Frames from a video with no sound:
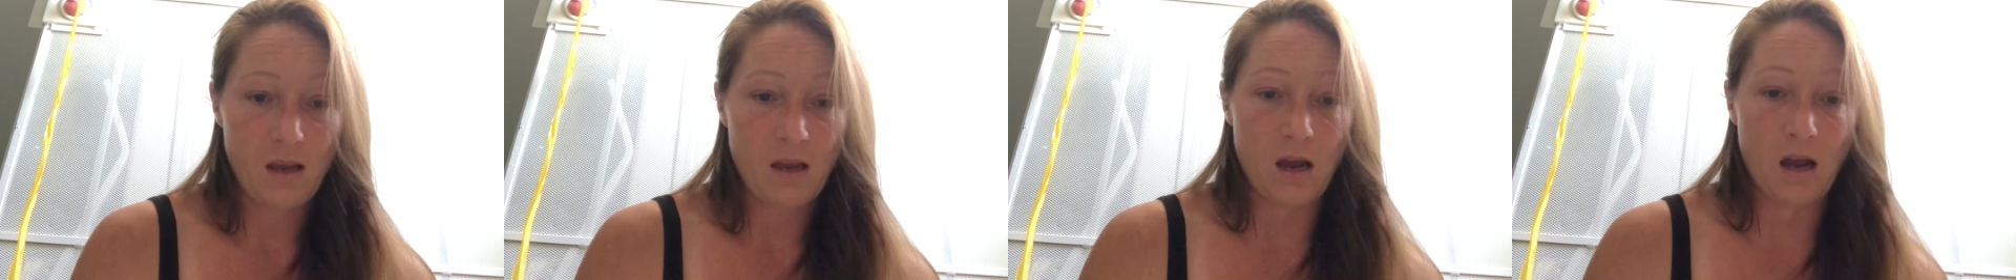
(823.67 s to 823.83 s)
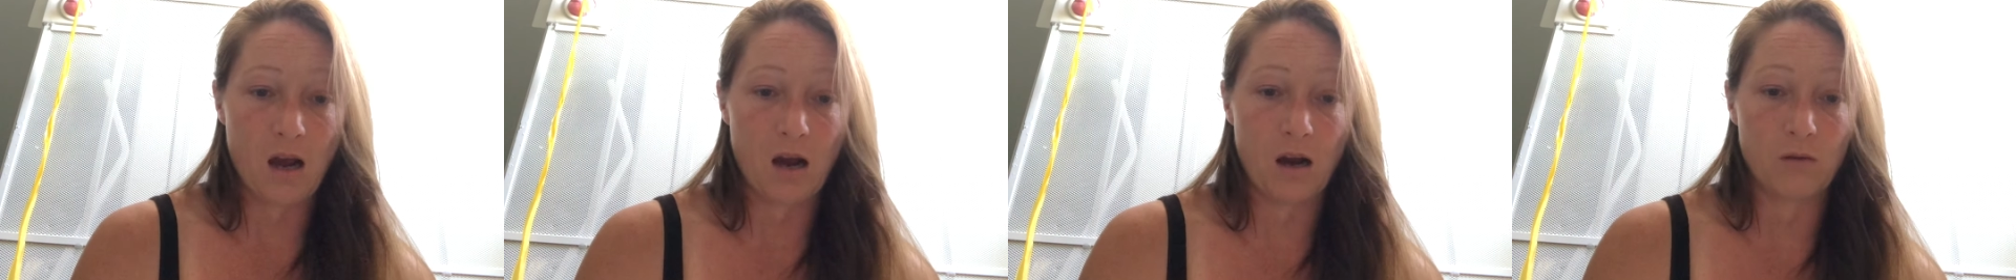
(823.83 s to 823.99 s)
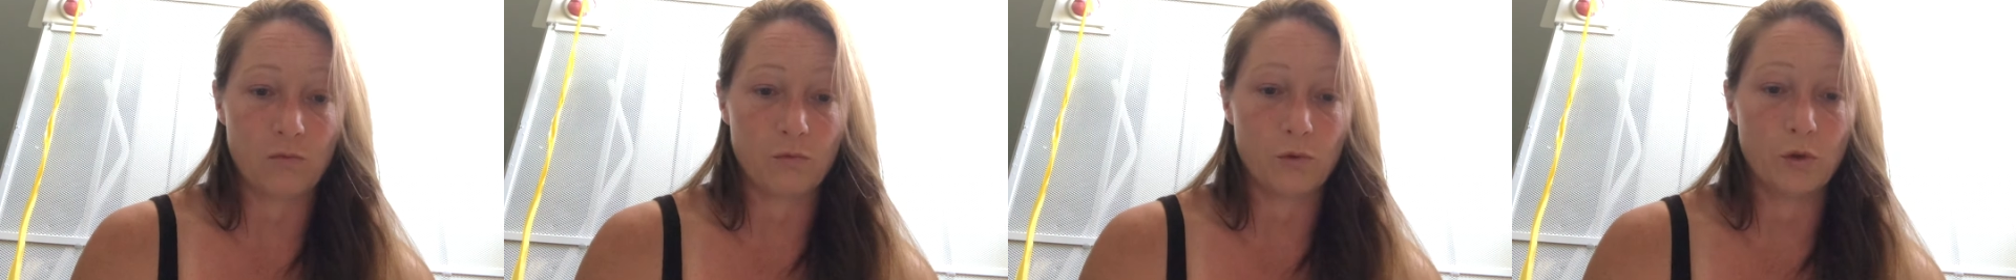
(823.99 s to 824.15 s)

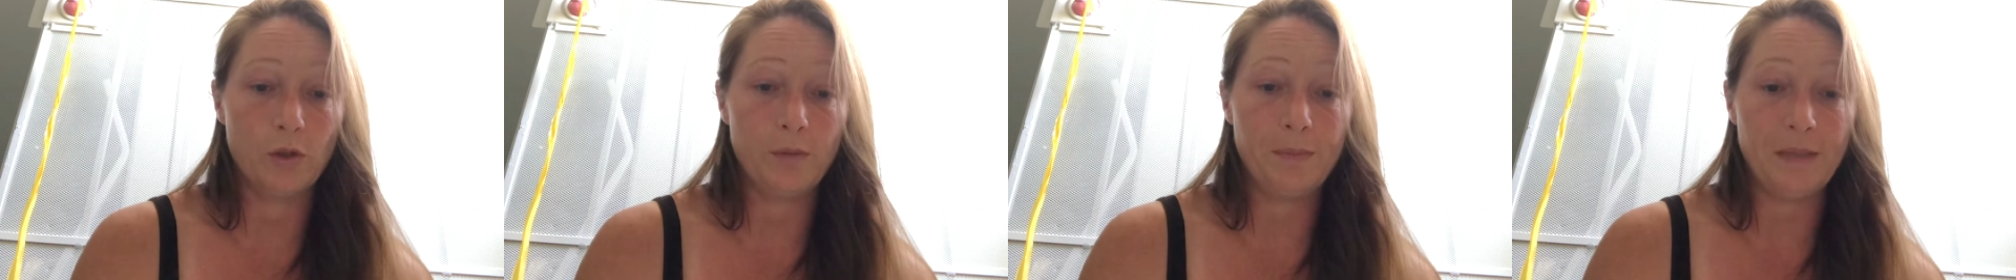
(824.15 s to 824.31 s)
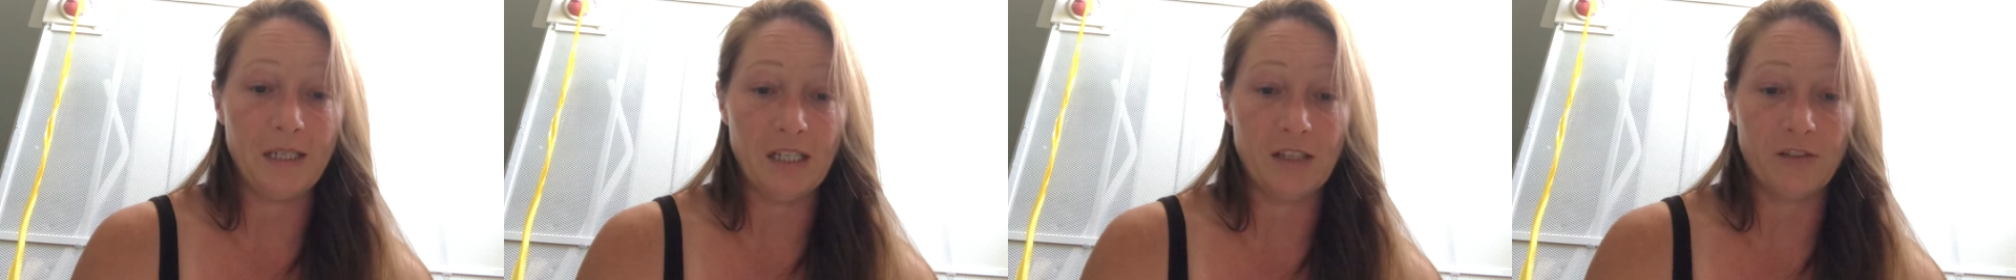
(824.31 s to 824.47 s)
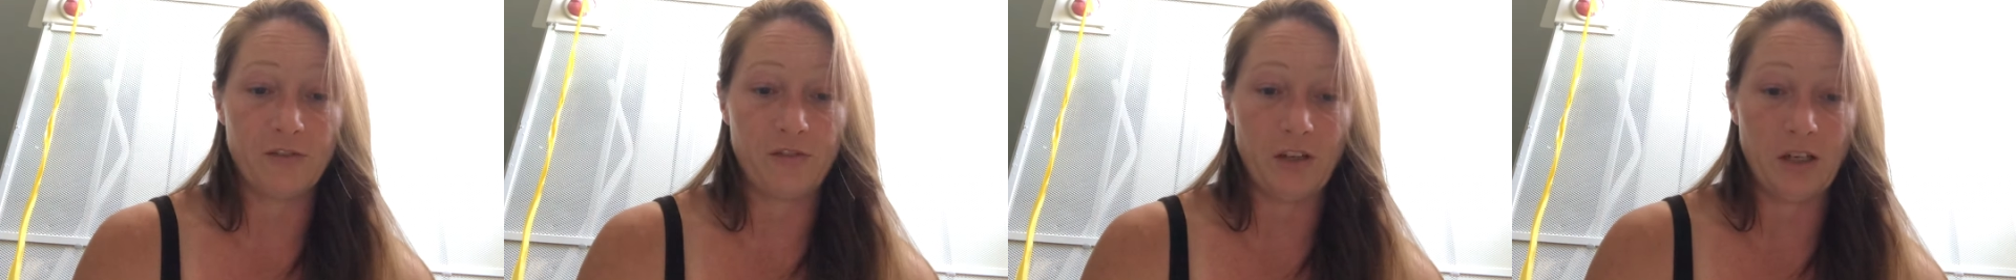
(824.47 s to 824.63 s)
Uh,
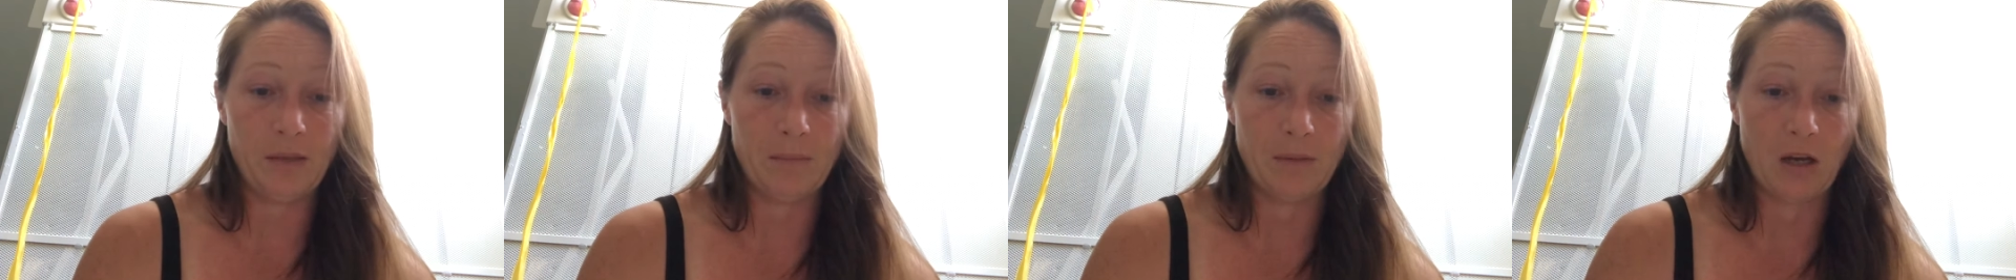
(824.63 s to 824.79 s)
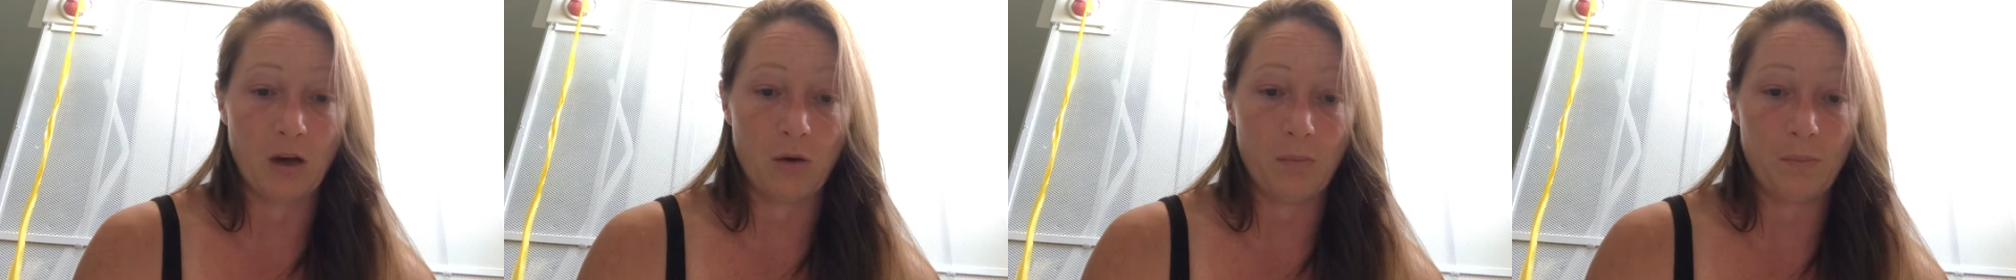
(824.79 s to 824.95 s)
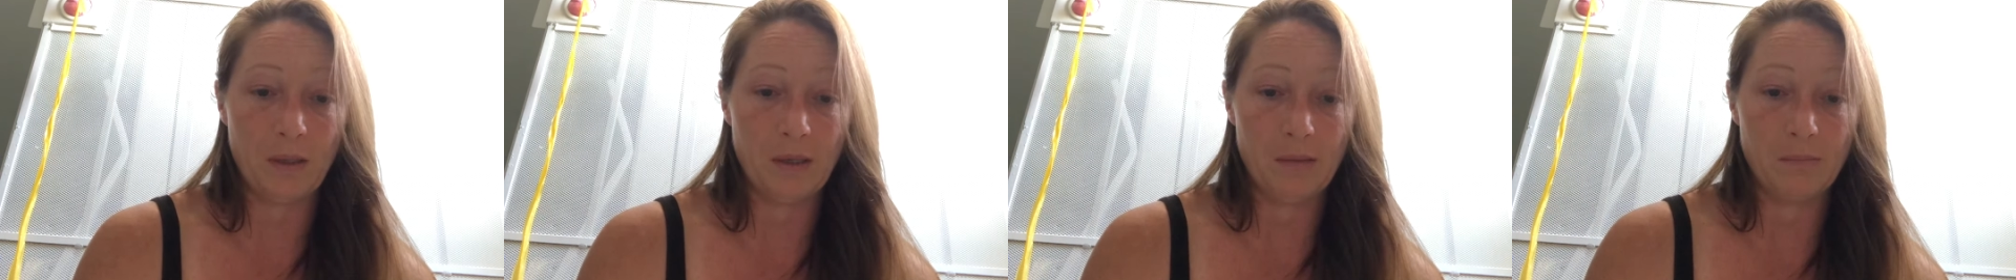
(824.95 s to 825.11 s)
Ruby, a
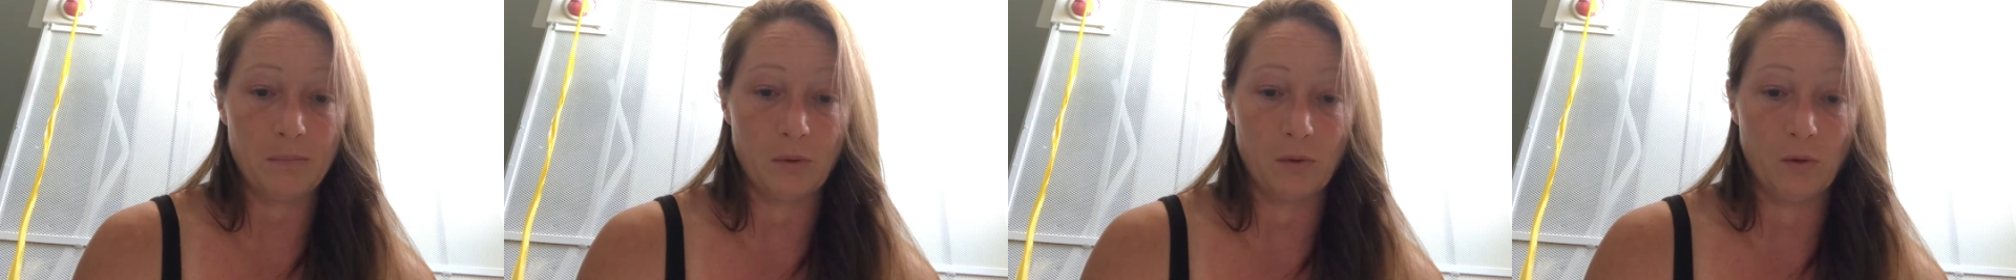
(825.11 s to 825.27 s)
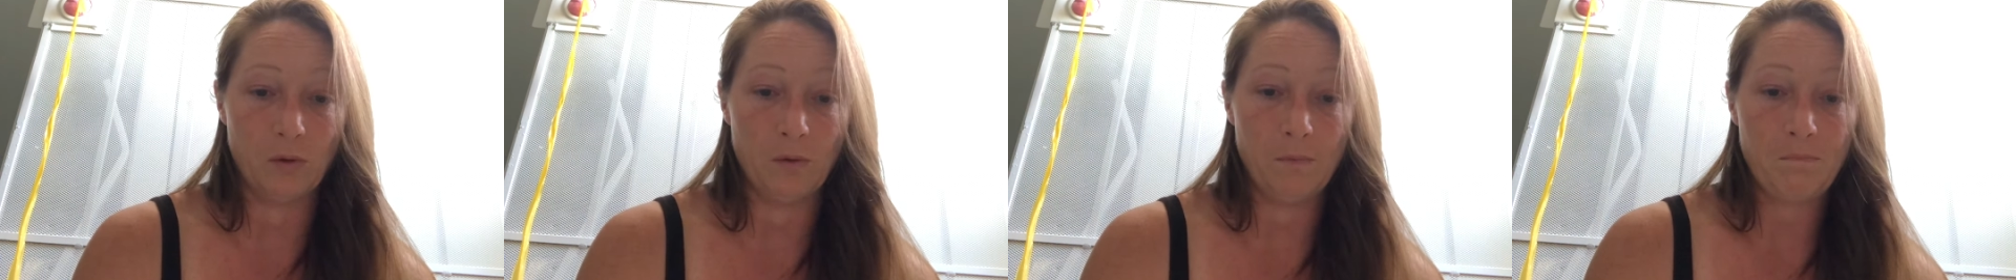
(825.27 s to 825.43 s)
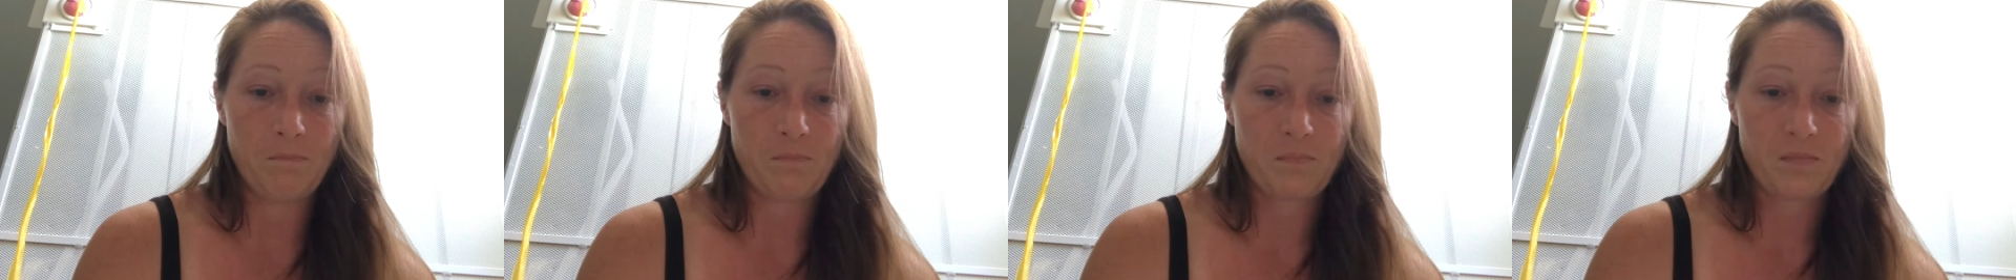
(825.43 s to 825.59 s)
female pit
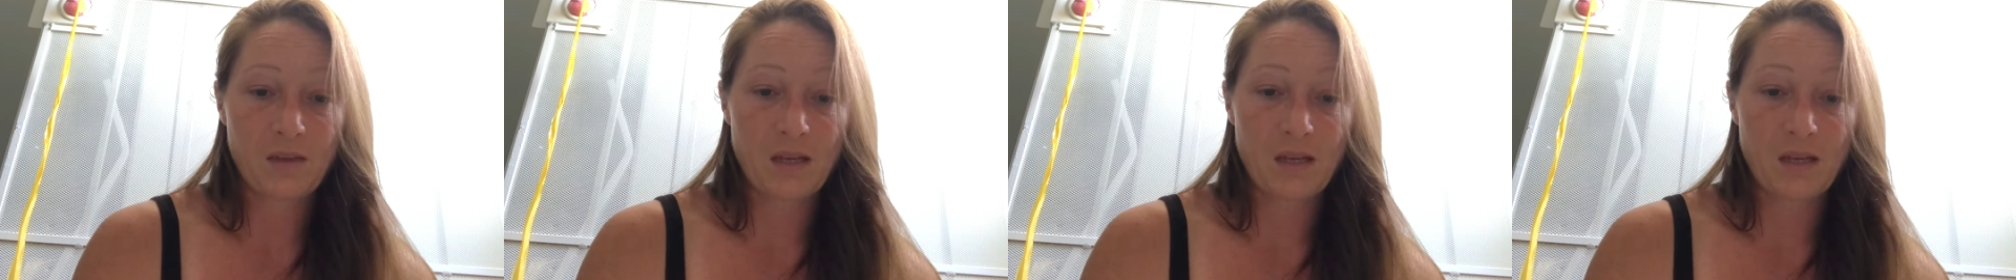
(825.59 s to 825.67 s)
bull,